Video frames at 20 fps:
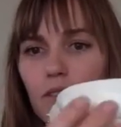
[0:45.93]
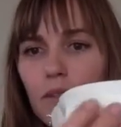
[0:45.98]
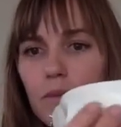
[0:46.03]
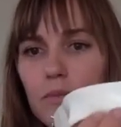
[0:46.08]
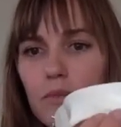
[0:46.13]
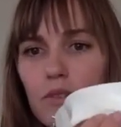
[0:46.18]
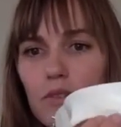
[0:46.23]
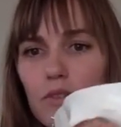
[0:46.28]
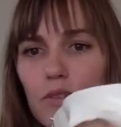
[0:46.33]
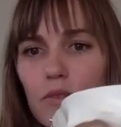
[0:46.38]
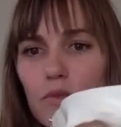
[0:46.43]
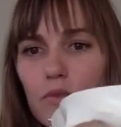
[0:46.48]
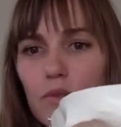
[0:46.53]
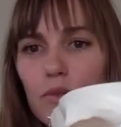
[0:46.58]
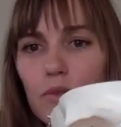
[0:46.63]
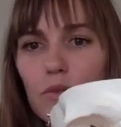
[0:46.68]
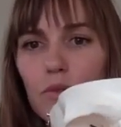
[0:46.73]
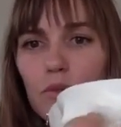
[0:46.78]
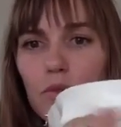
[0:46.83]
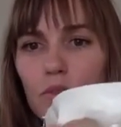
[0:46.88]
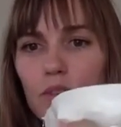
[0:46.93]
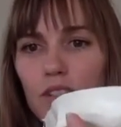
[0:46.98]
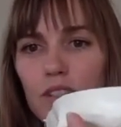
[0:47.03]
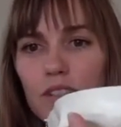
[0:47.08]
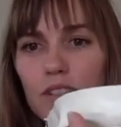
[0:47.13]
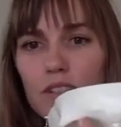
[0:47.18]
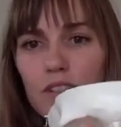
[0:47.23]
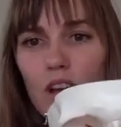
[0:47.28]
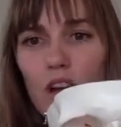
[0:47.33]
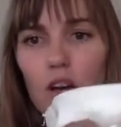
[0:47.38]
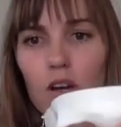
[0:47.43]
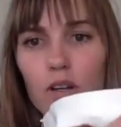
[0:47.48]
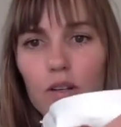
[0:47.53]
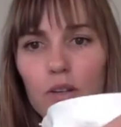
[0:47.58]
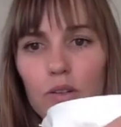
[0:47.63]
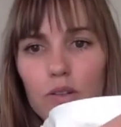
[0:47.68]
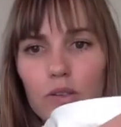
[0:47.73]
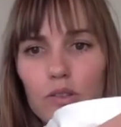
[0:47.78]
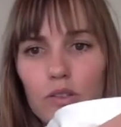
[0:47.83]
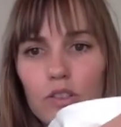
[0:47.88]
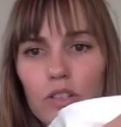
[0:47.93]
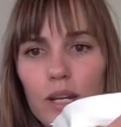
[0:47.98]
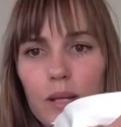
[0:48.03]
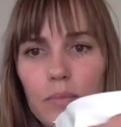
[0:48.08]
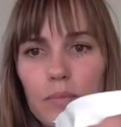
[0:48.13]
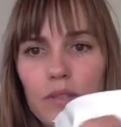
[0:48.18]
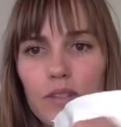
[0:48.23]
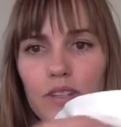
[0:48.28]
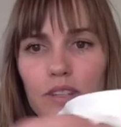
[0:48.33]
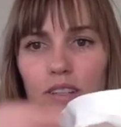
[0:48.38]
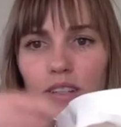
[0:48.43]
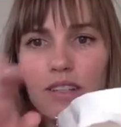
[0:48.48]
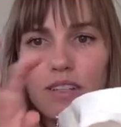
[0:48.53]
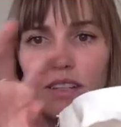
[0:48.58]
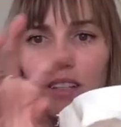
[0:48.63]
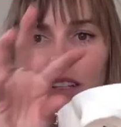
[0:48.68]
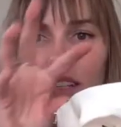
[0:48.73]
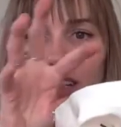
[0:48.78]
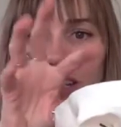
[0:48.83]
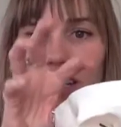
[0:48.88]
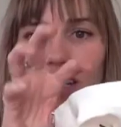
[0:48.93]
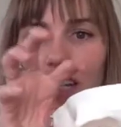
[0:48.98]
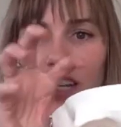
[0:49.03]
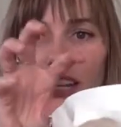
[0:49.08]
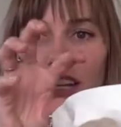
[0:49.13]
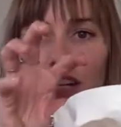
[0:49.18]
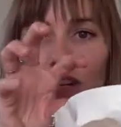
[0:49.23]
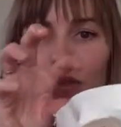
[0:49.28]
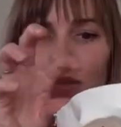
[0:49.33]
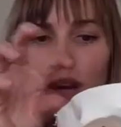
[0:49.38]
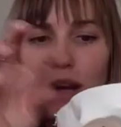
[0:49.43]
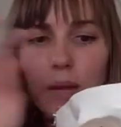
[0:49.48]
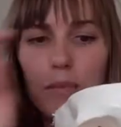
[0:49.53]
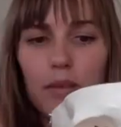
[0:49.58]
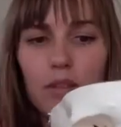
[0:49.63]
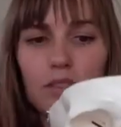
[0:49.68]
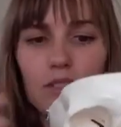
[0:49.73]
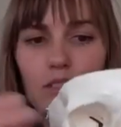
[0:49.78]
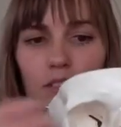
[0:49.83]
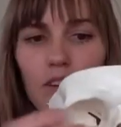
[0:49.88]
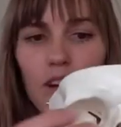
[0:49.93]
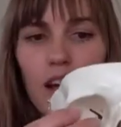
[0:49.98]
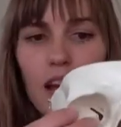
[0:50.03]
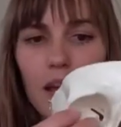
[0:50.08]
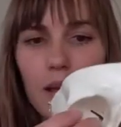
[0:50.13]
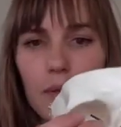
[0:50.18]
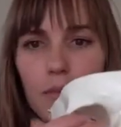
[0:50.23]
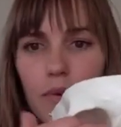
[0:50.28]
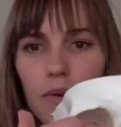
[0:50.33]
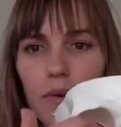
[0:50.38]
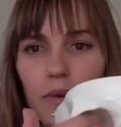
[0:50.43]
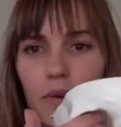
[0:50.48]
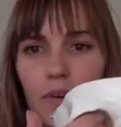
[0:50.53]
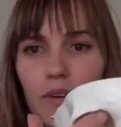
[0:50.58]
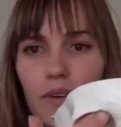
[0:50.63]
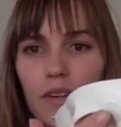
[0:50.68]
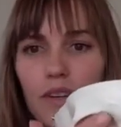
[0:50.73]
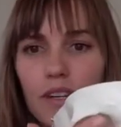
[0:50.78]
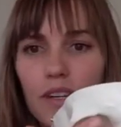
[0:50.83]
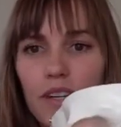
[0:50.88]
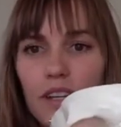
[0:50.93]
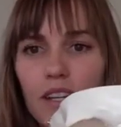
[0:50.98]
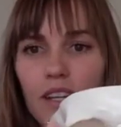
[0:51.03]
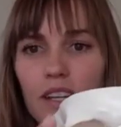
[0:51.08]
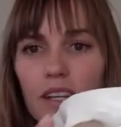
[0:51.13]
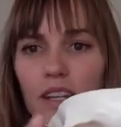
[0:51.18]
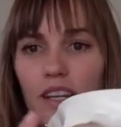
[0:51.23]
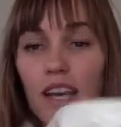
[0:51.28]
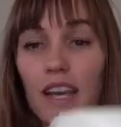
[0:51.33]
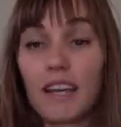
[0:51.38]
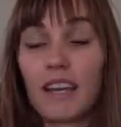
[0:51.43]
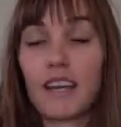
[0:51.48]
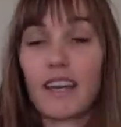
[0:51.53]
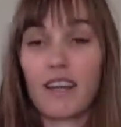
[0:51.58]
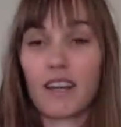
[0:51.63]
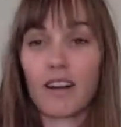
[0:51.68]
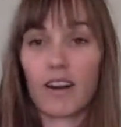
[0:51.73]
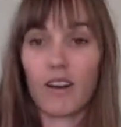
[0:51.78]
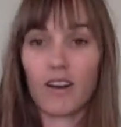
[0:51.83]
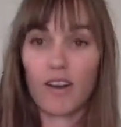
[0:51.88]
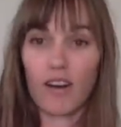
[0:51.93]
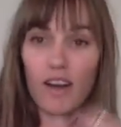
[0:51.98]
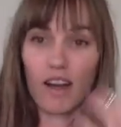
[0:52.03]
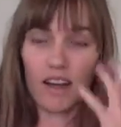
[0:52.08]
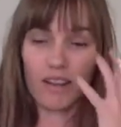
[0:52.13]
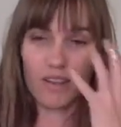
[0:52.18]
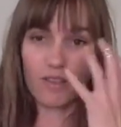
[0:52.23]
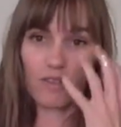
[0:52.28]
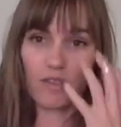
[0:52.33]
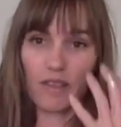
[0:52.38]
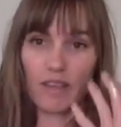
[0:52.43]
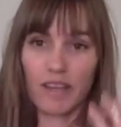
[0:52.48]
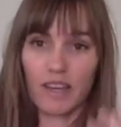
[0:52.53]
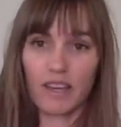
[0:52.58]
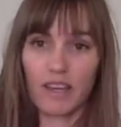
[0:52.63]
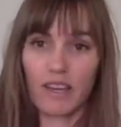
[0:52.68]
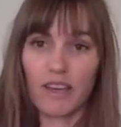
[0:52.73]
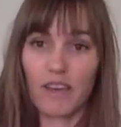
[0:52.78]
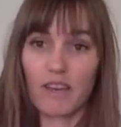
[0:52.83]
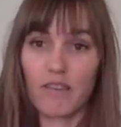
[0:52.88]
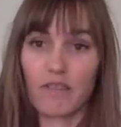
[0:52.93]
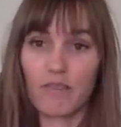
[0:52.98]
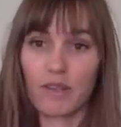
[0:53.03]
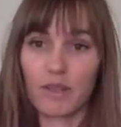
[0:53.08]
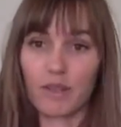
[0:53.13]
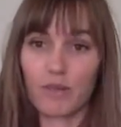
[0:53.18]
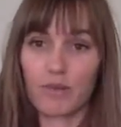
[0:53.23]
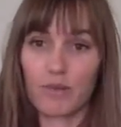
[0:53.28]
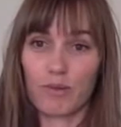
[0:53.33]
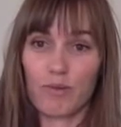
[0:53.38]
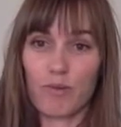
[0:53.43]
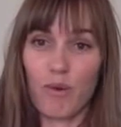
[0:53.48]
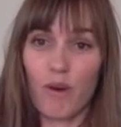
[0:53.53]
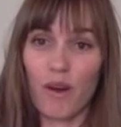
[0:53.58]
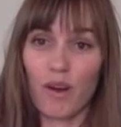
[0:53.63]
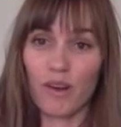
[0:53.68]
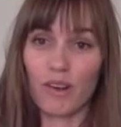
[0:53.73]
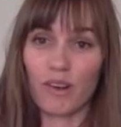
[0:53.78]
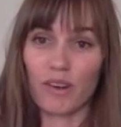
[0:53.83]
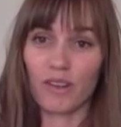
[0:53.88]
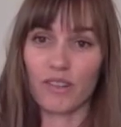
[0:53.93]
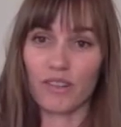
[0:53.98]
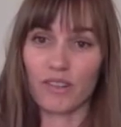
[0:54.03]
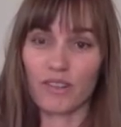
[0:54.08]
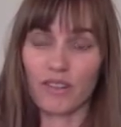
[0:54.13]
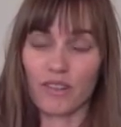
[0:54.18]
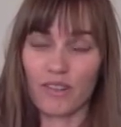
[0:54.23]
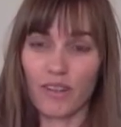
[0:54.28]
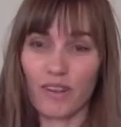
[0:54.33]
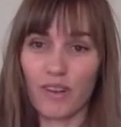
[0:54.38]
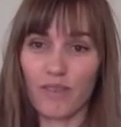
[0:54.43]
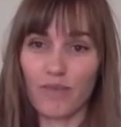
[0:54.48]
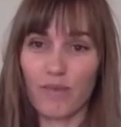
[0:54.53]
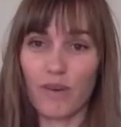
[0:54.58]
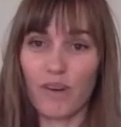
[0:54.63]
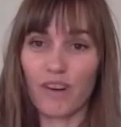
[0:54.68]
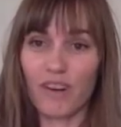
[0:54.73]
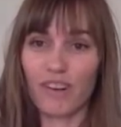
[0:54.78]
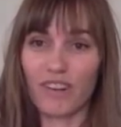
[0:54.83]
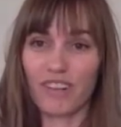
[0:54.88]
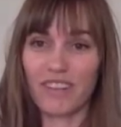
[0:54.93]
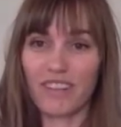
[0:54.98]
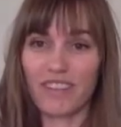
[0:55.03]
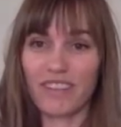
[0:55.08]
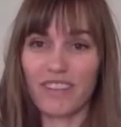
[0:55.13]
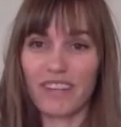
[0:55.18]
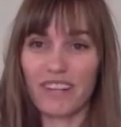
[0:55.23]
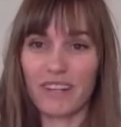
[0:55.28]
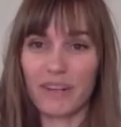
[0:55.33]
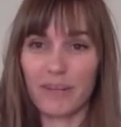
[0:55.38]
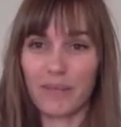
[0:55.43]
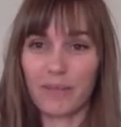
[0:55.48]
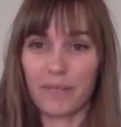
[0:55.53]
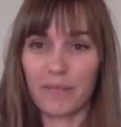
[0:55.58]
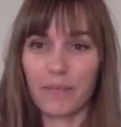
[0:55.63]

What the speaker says: comes through these conical shaped and kind of grab onto your eyeball, okay? And our eyes are like filled with water. There's a lot of water in there.